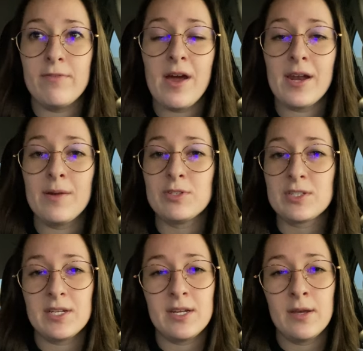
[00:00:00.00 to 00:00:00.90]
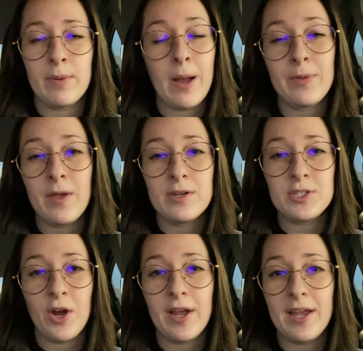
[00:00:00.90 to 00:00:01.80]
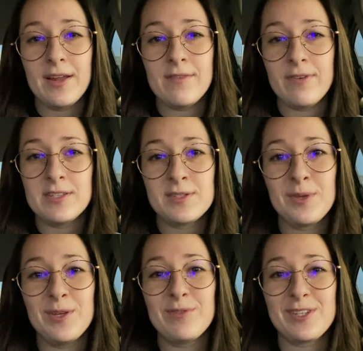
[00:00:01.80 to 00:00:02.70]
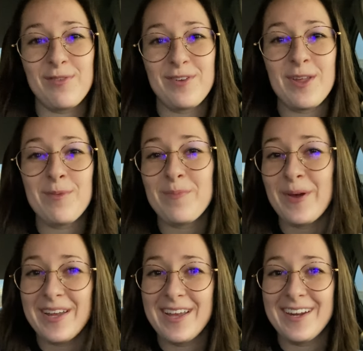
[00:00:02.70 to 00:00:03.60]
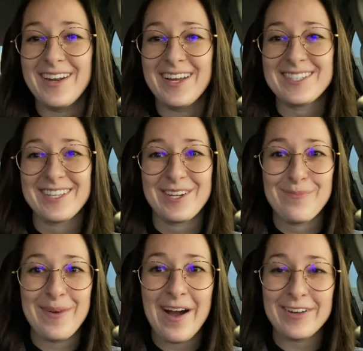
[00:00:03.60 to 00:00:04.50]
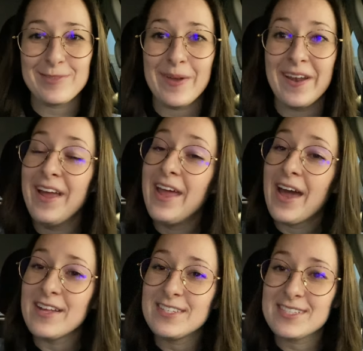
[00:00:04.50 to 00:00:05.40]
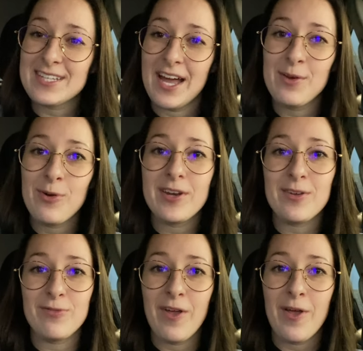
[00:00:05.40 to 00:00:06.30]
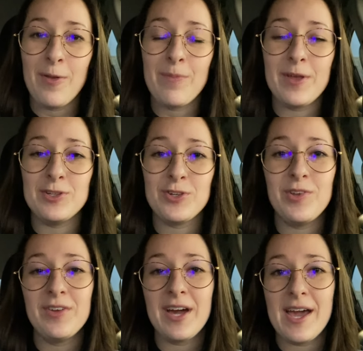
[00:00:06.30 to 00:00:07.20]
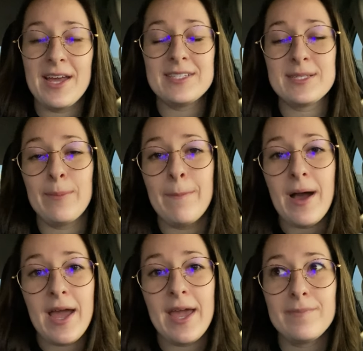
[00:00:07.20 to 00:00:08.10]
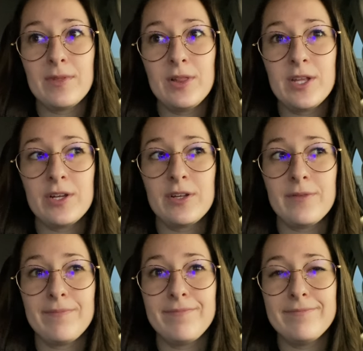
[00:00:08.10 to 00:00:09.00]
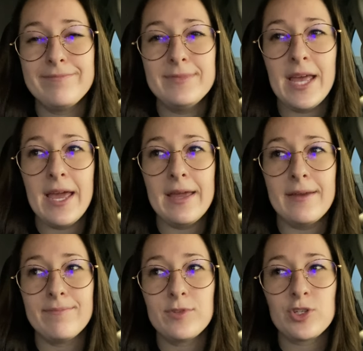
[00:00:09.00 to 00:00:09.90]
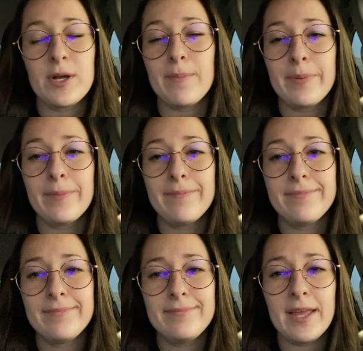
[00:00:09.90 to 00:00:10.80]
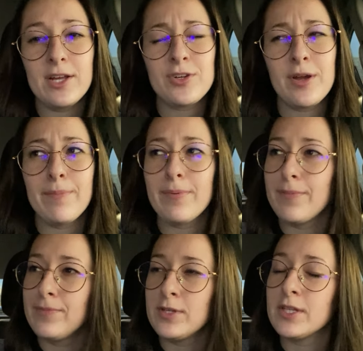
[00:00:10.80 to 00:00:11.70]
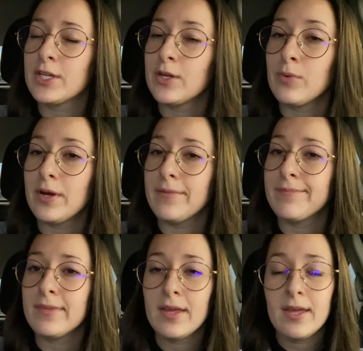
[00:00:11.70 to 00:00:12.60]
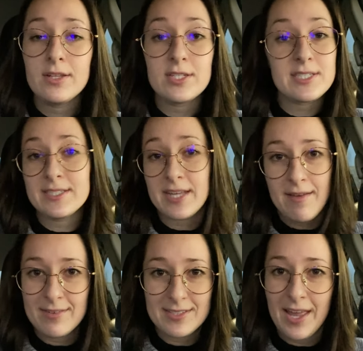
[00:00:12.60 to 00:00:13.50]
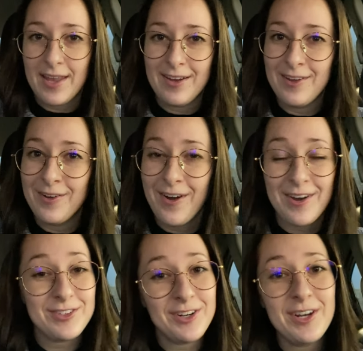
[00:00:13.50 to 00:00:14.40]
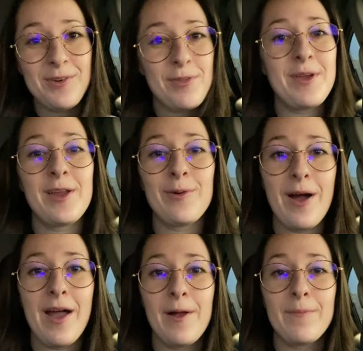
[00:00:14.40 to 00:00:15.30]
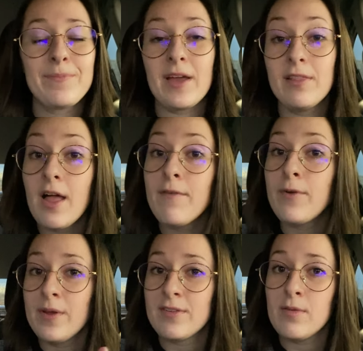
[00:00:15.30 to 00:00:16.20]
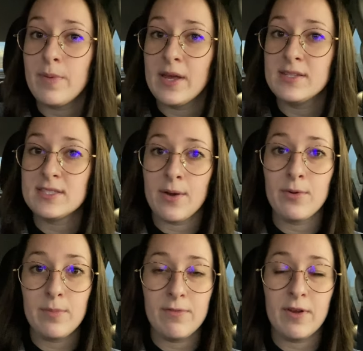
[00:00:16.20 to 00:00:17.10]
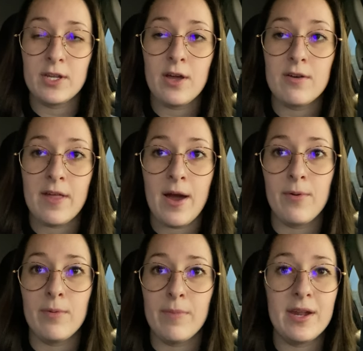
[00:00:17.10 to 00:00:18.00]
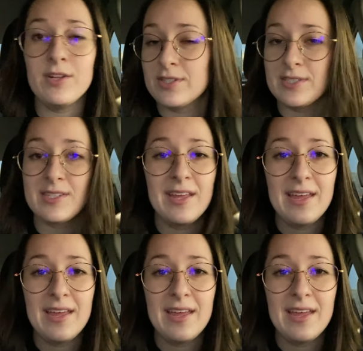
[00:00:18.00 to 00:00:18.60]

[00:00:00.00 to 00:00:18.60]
not, I'm just gonna probably go to Target and find some cute stuff for them and put it in a nice little box. But I just kind of wanted to film and show you guys my little day trip, night trip to the Goodwill just because I haven't taken you on a journey with me in a while. I love going to the bins. That would be fun to go to that one, but I just